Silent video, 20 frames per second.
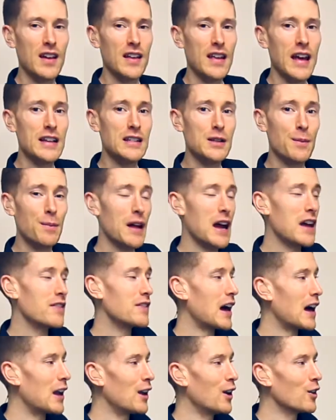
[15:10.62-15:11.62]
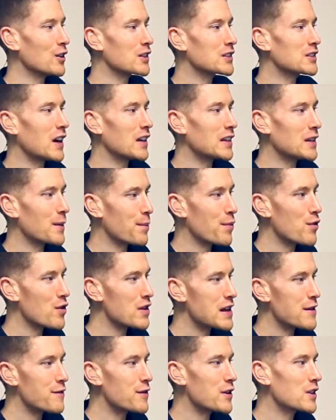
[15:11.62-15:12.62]
Okay, so playing that alongside the
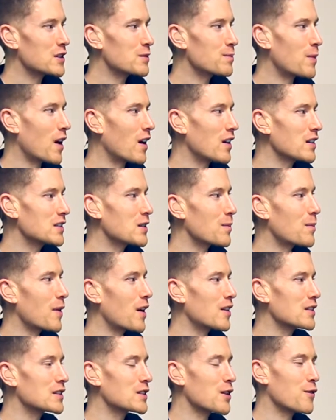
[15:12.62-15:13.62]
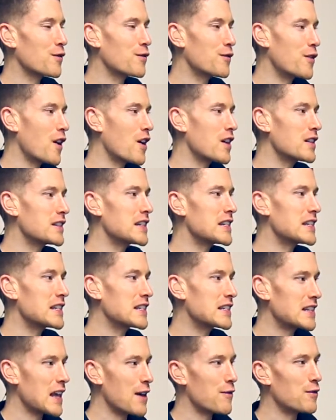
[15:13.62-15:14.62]
previous bar, so bars
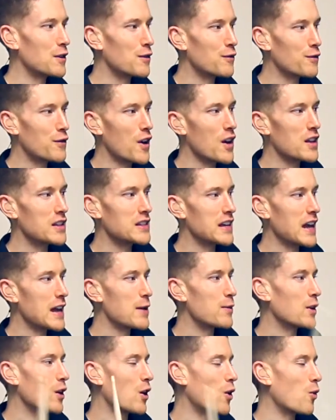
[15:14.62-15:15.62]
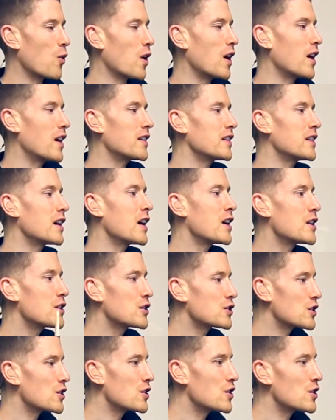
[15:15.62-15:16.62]
37 and 38, we got 1,
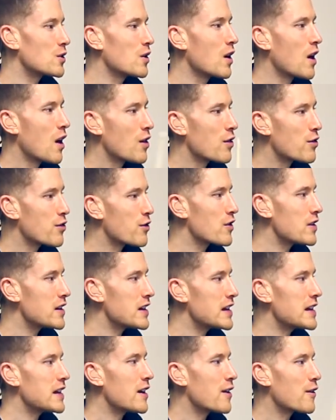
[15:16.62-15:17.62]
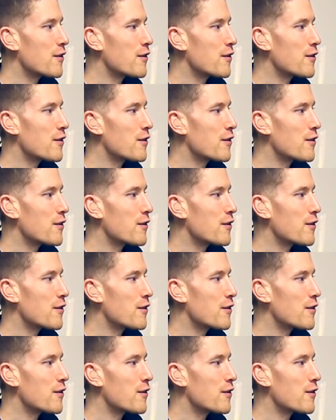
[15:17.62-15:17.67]
2, 3,